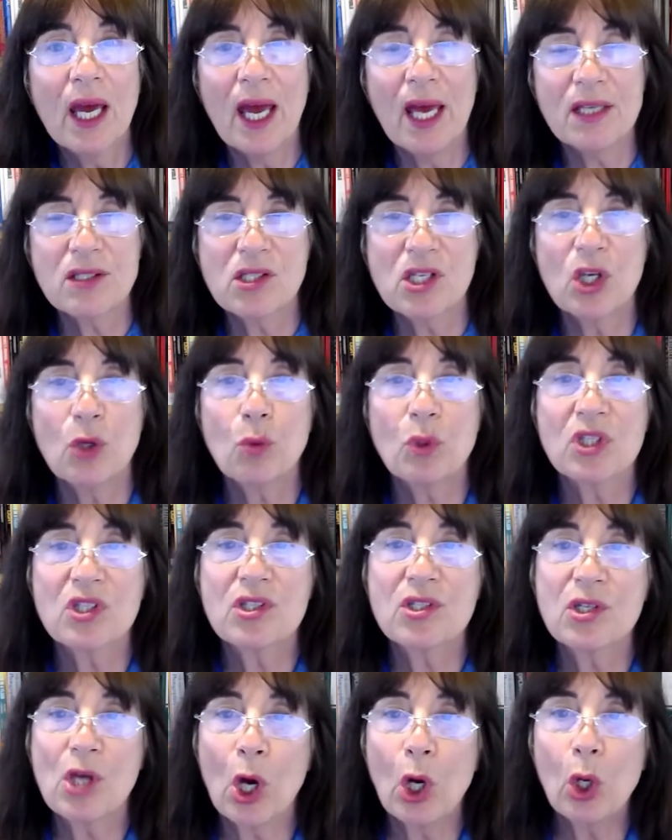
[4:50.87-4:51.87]
as he was
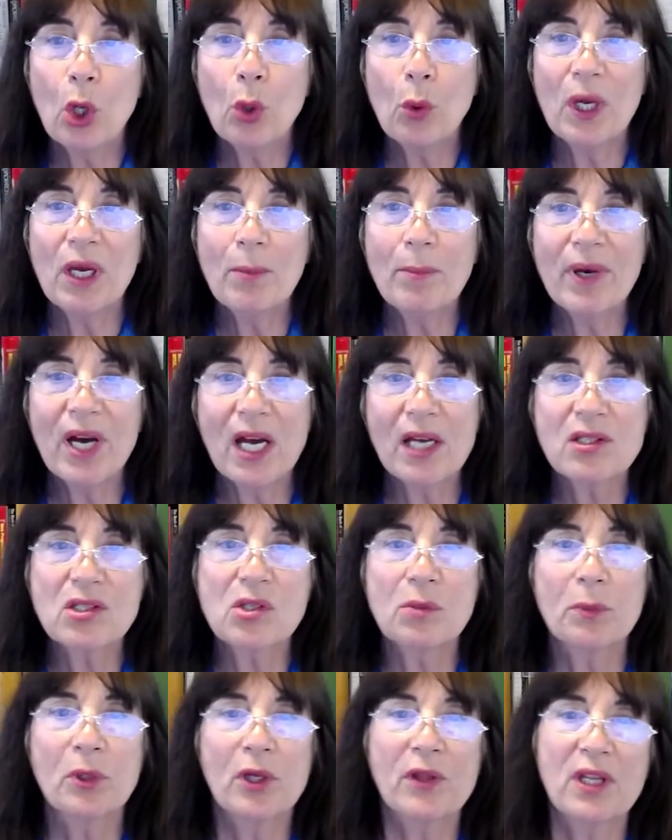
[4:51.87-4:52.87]
so
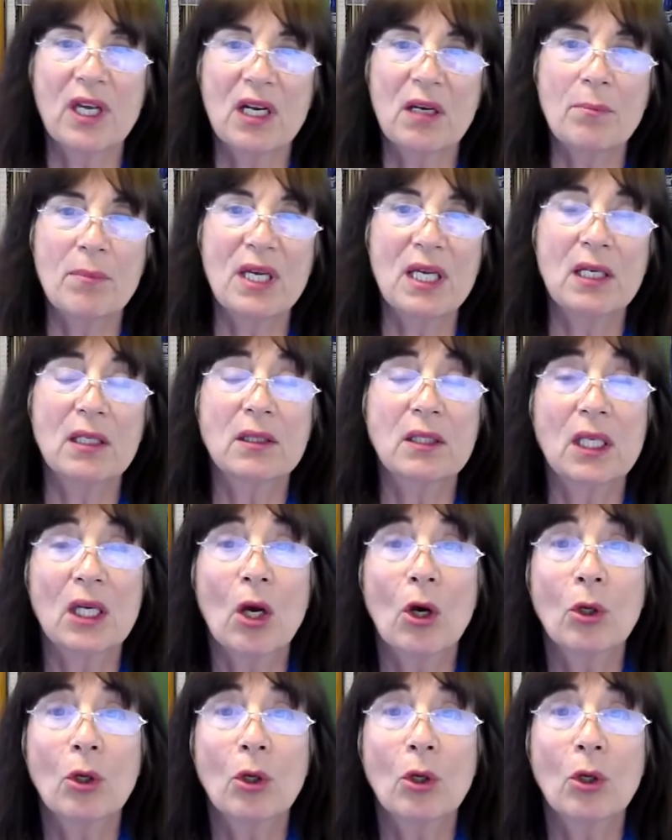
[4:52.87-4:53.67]
impossible that it made it the